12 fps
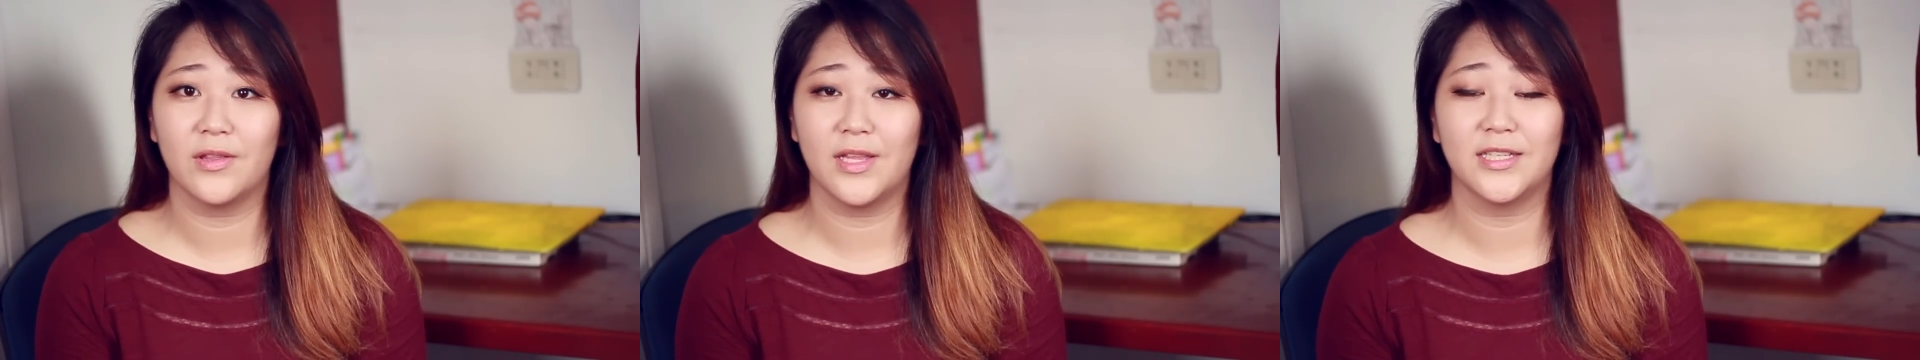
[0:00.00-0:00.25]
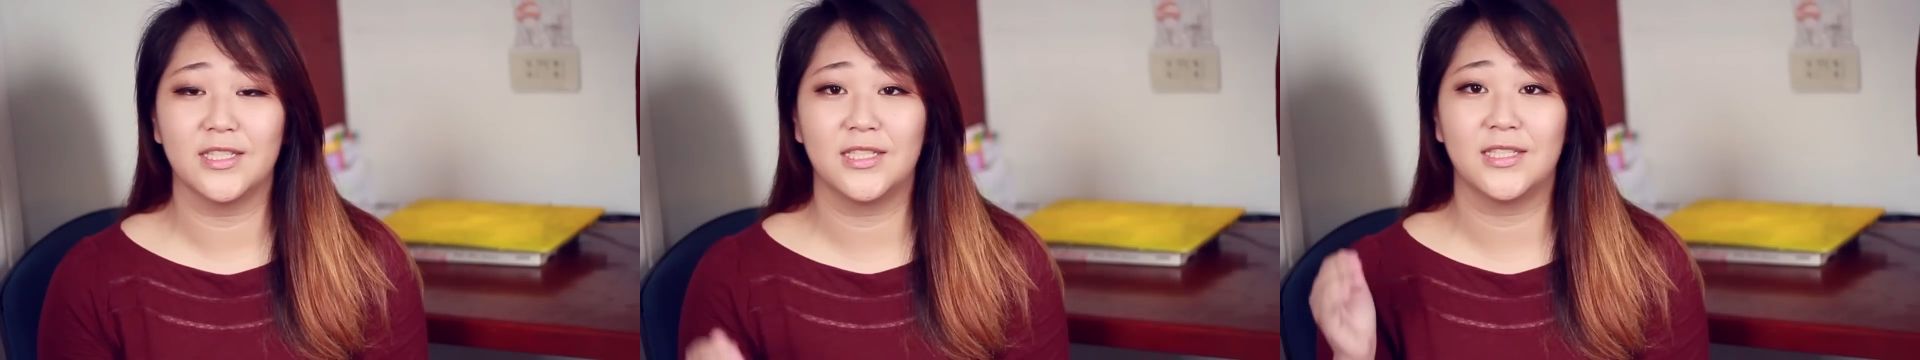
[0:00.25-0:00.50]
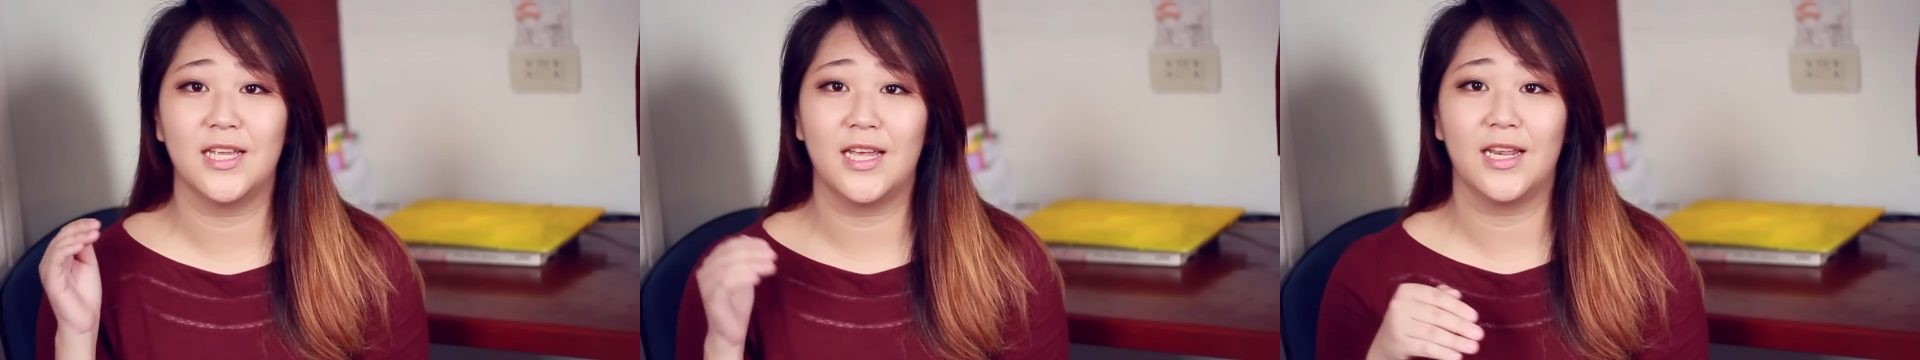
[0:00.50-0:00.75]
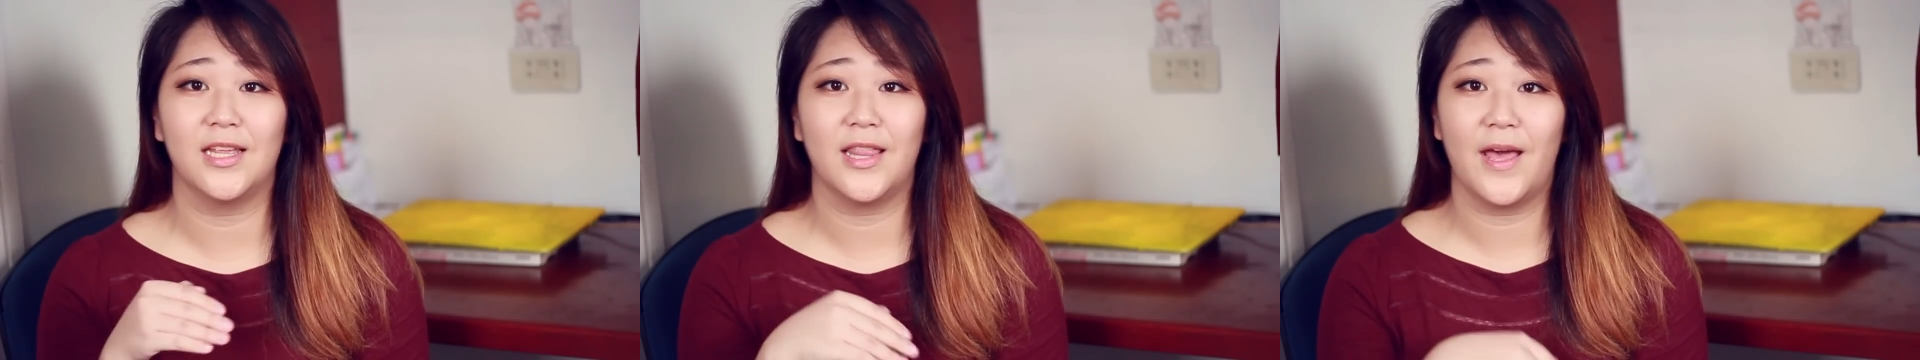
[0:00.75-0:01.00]
then I just stick
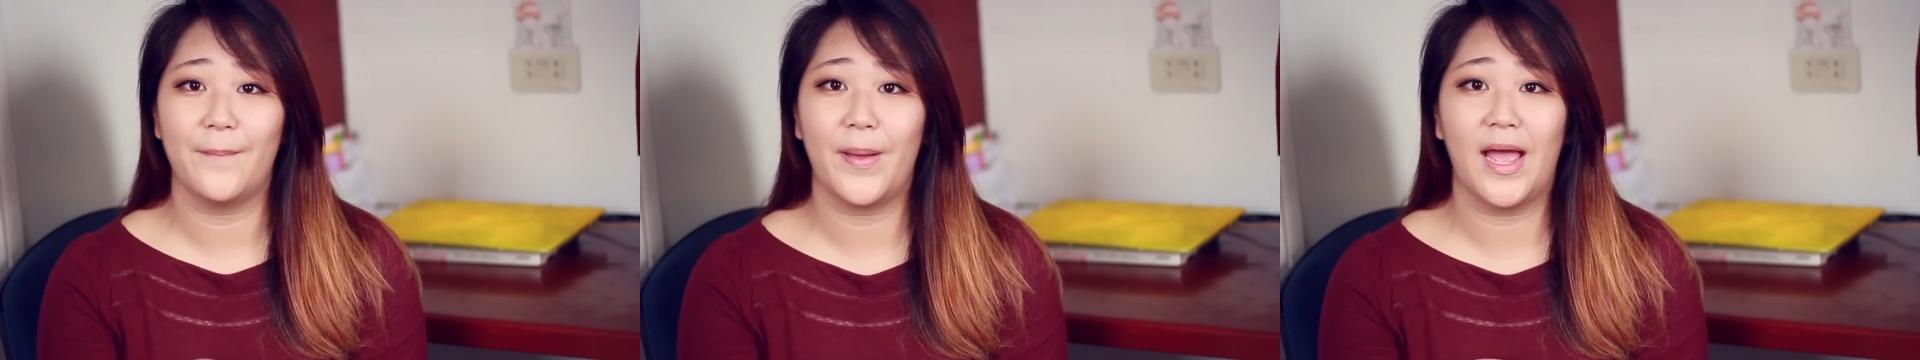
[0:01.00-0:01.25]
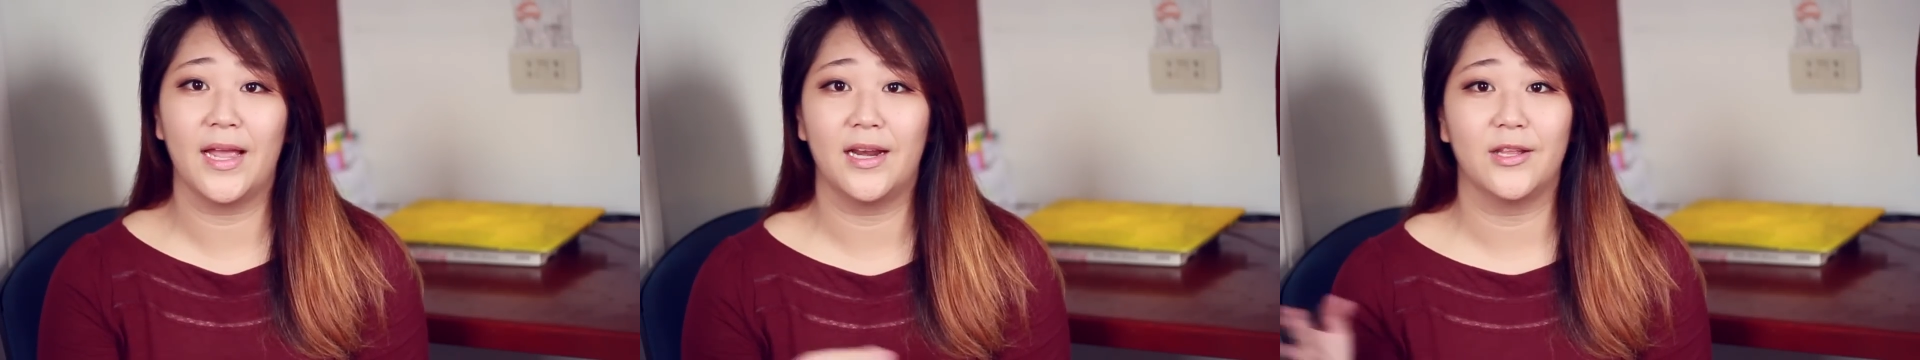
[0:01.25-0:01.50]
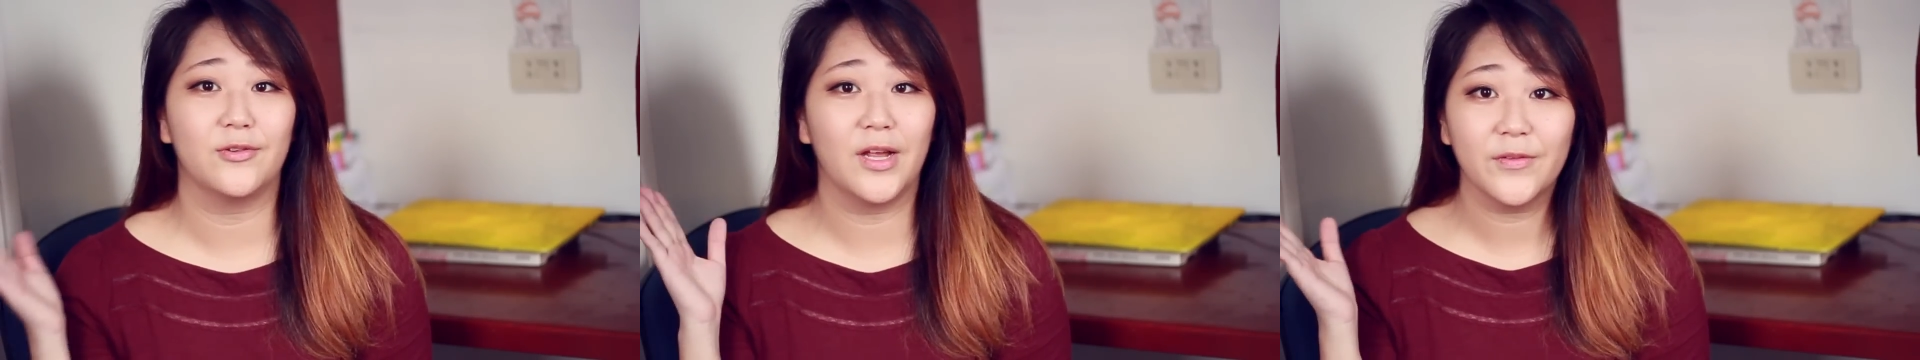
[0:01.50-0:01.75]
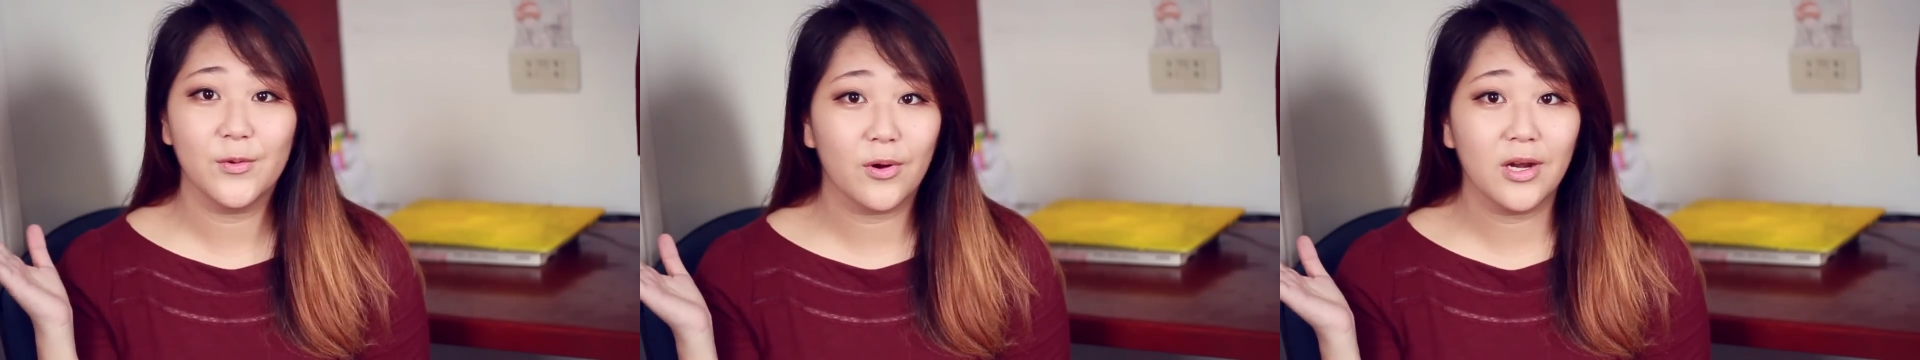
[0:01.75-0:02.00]
it in that bag and I don't
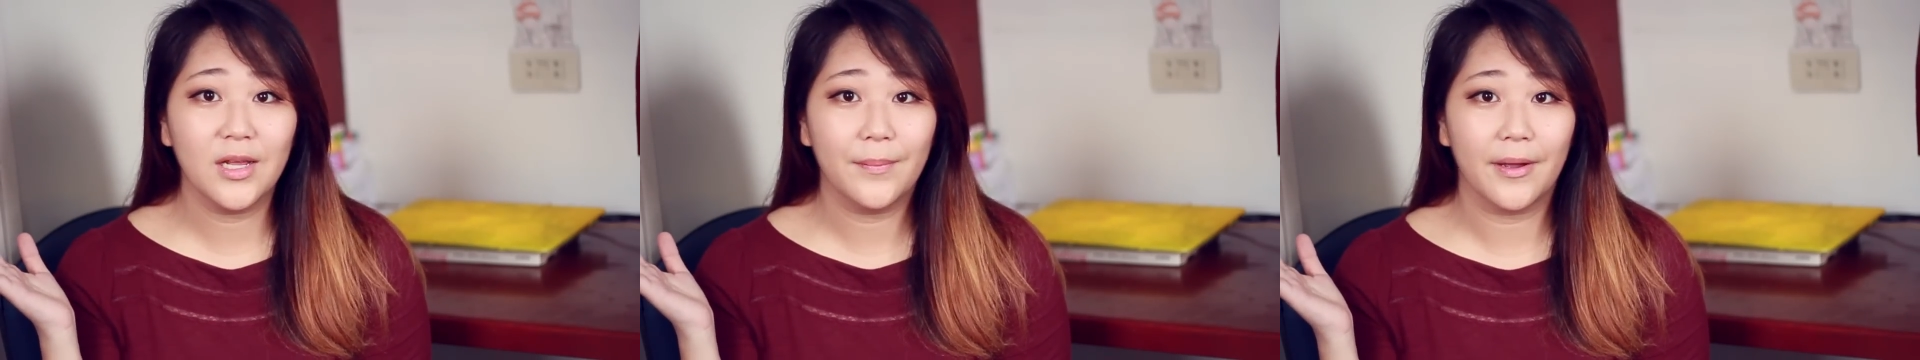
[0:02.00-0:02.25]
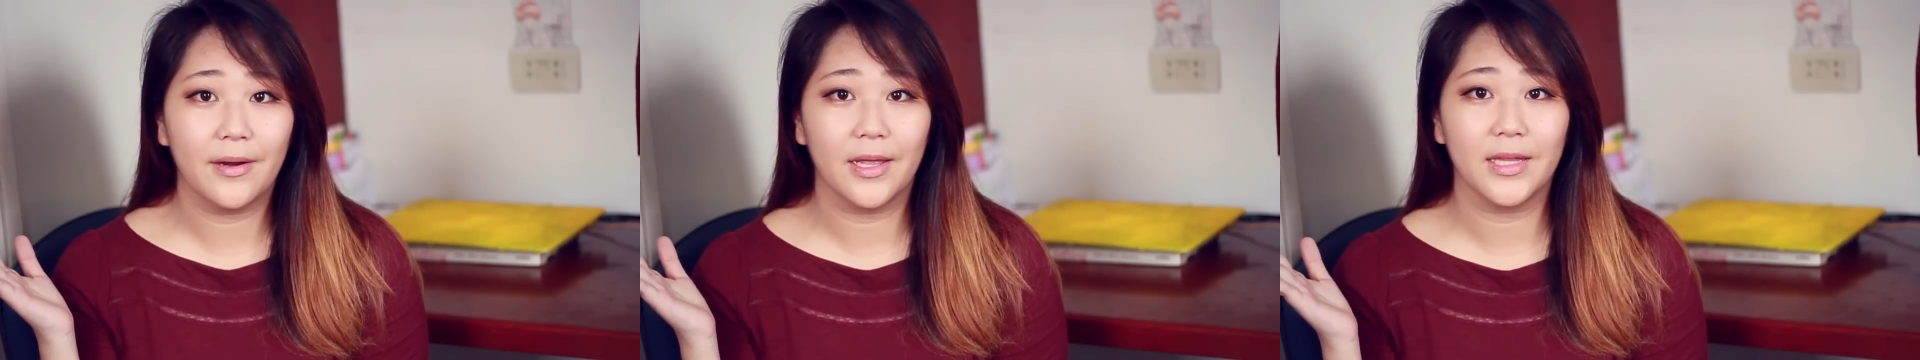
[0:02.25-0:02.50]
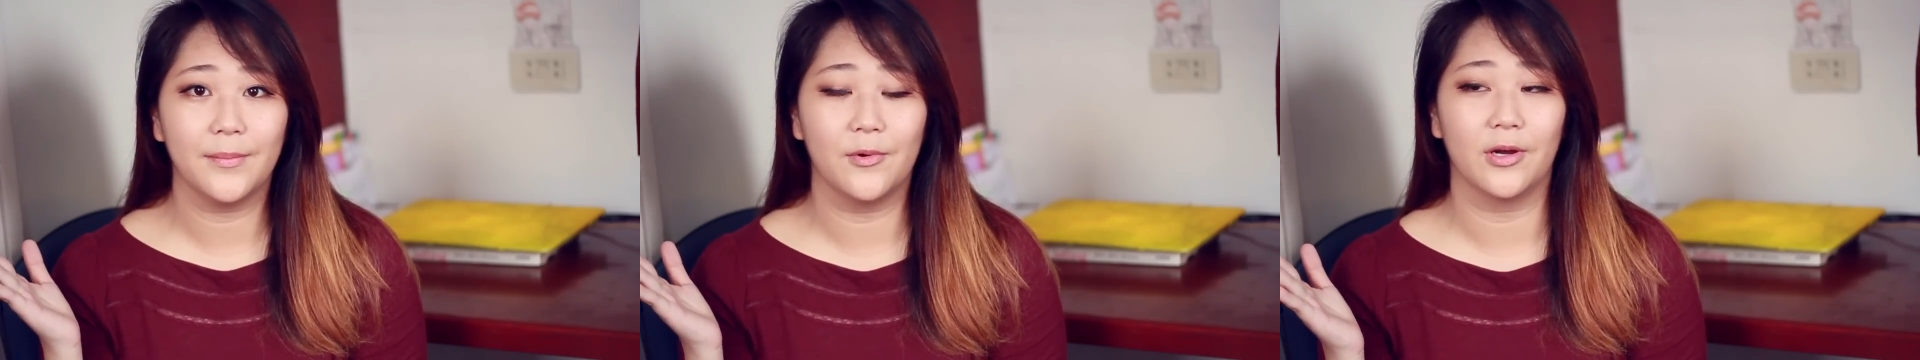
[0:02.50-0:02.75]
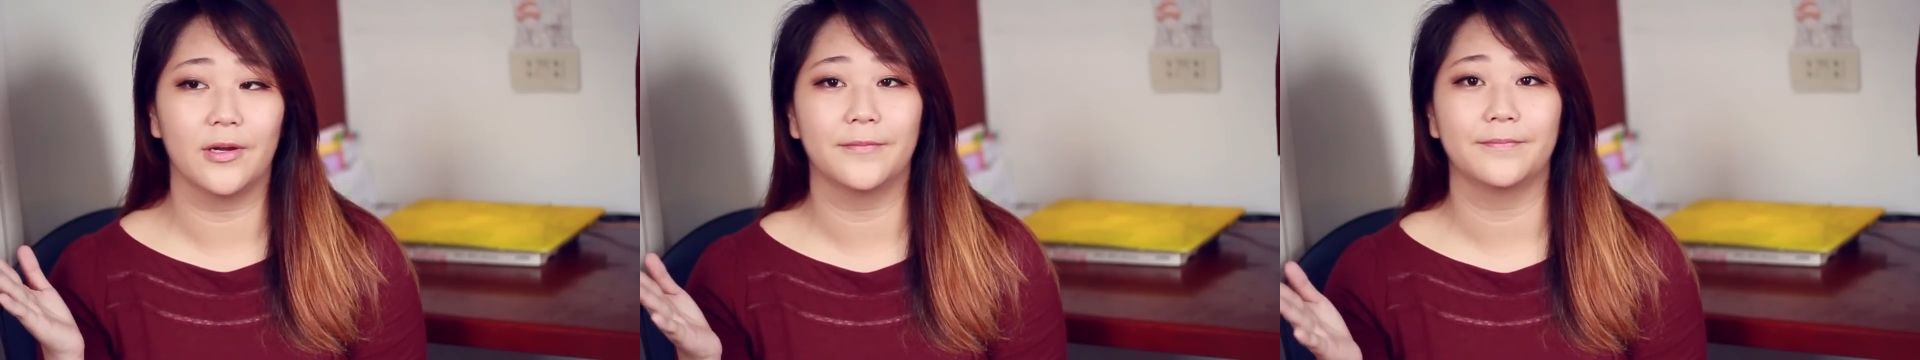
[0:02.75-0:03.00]
have to worry about it
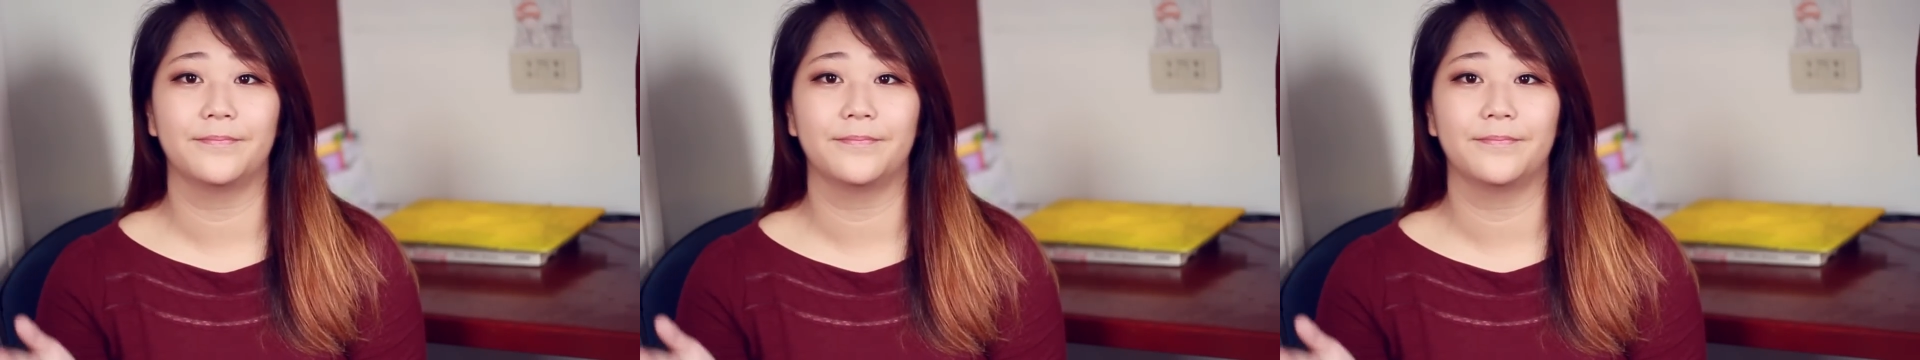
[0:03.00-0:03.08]
anymore.